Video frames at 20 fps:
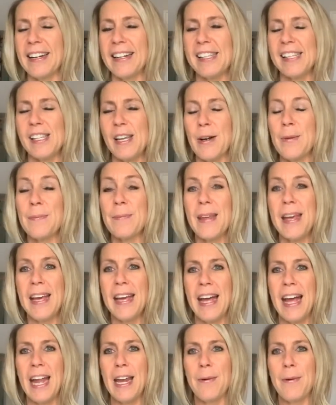So
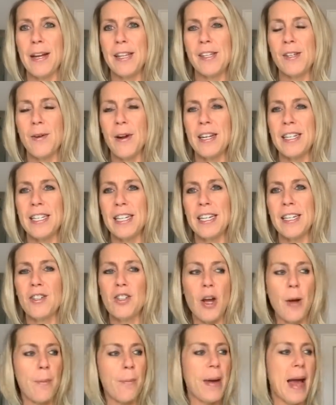anyway, it's great to
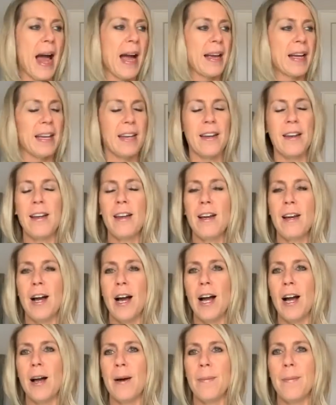jump back and
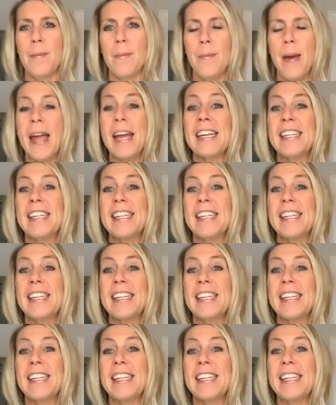um, pay